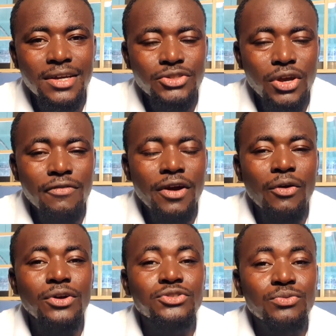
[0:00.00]
So if you are
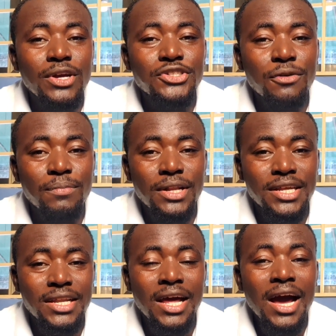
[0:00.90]
going to raise your
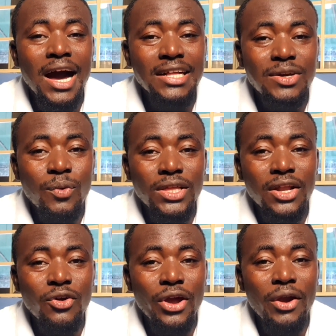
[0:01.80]
building at the
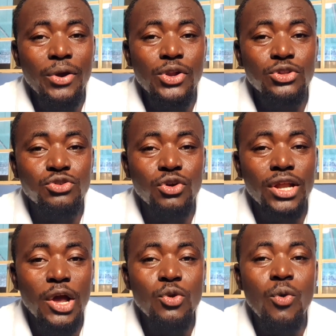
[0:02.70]
waterlogged area, you need to know
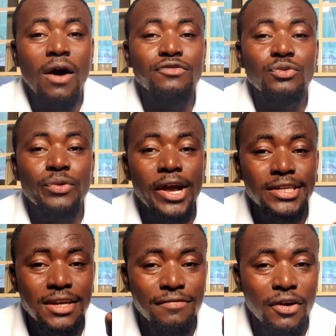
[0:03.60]
that you have to
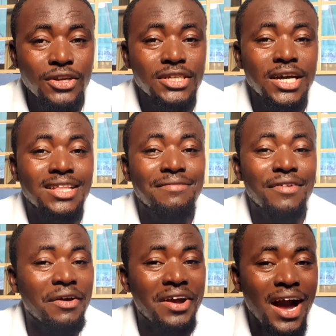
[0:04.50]
raise the foundation at a
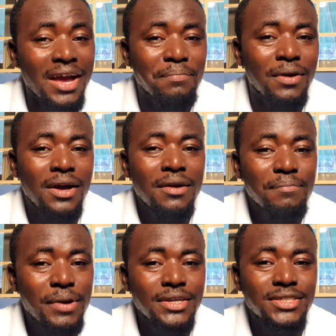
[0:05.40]
very high
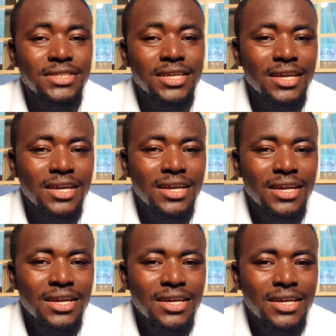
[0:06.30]
pace
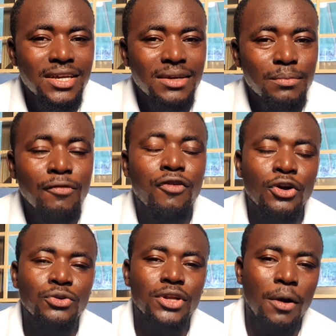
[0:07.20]

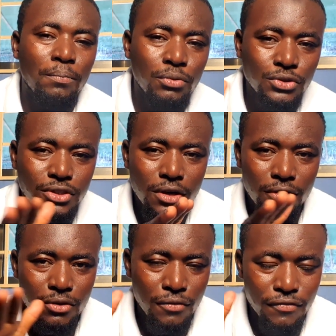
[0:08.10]
before you will not put
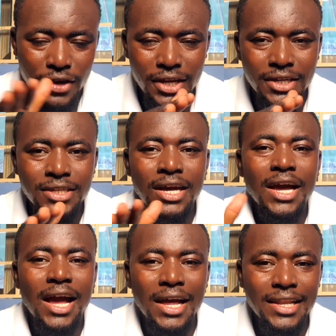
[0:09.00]
your filling
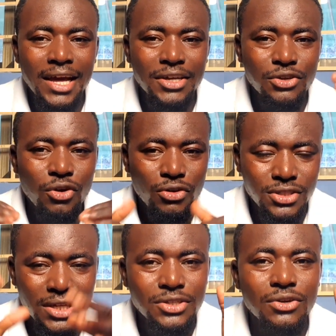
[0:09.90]
and then you
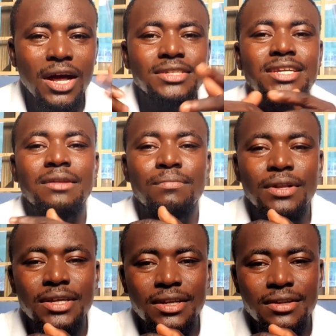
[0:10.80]
now start
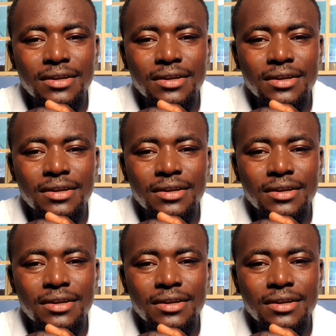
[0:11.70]
building.